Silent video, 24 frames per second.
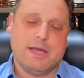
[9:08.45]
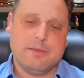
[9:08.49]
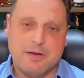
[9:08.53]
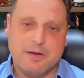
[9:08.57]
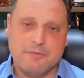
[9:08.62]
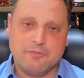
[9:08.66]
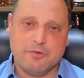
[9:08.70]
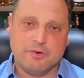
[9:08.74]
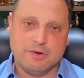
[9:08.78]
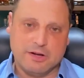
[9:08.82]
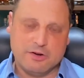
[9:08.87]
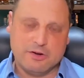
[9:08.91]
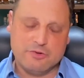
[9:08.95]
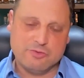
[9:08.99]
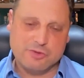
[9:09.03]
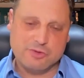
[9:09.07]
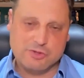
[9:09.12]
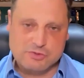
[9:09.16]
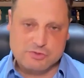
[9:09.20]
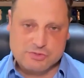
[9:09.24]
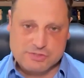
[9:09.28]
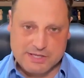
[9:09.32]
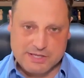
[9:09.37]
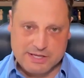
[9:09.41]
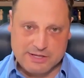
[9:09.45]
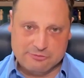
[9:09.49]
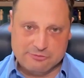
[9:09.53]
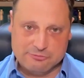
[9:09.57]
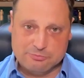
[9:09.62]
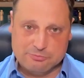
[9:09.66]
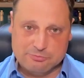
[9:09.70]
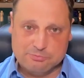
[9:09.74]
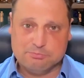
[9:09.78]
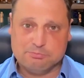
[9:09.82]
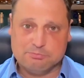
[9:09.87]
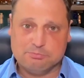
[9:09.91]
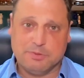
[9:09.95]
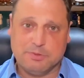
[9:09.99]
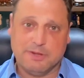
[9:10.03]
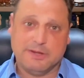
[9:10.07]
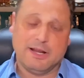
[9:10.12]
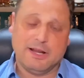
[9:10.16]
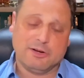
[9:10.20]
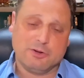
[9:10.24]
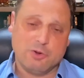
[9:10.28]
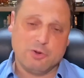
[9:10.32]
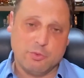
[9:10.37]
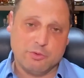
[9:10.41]
effort, and energy you save by
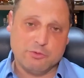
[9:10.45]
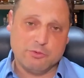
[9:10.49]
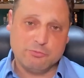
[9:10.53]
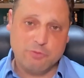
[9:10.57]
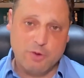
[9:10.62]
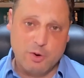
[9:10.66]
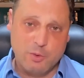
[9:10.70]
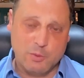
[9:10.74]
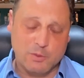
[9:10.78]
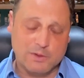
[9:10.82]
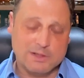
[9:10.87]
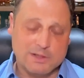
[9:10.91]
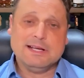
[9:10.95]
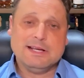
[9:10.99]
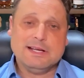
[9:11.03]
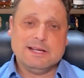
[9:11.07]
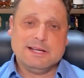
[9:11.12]
not going forward.